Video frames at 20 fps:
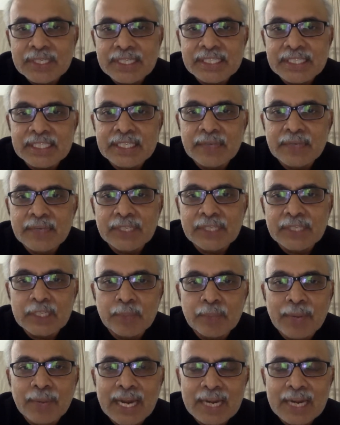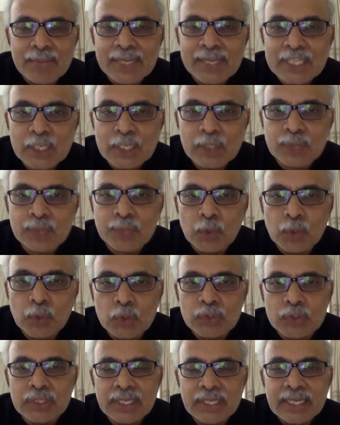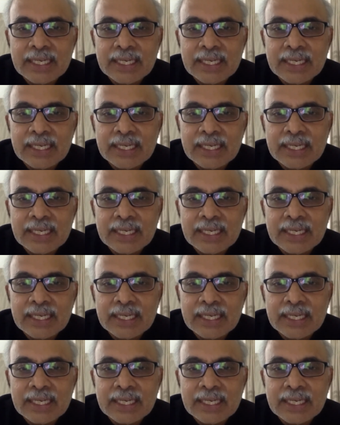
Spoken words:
thesis, given that the pandemic has exposed